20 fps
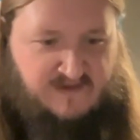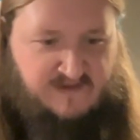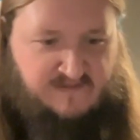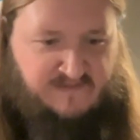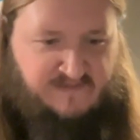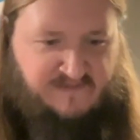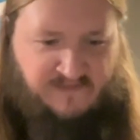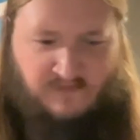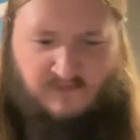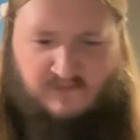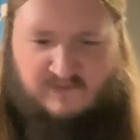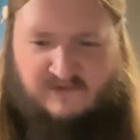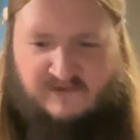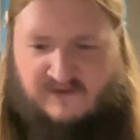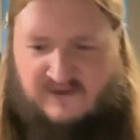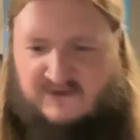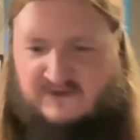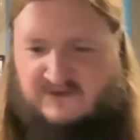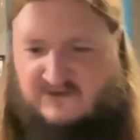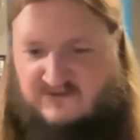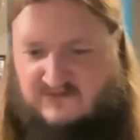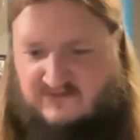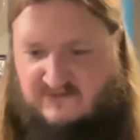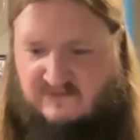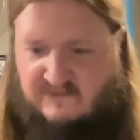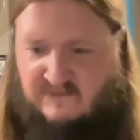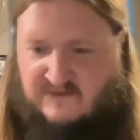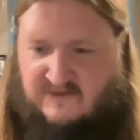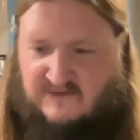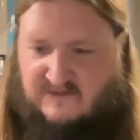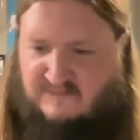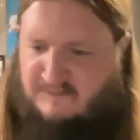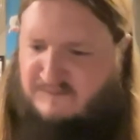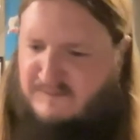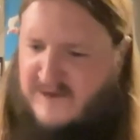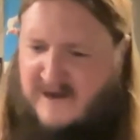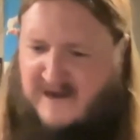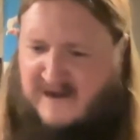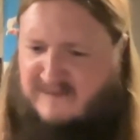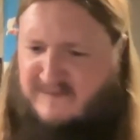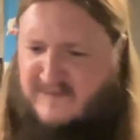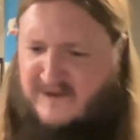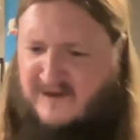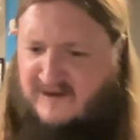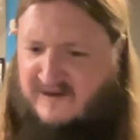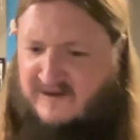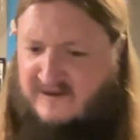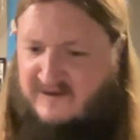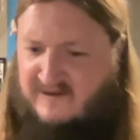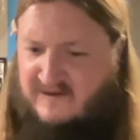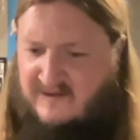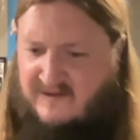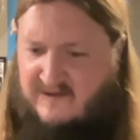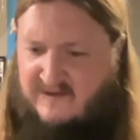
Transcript: Fallen Angel, Madman,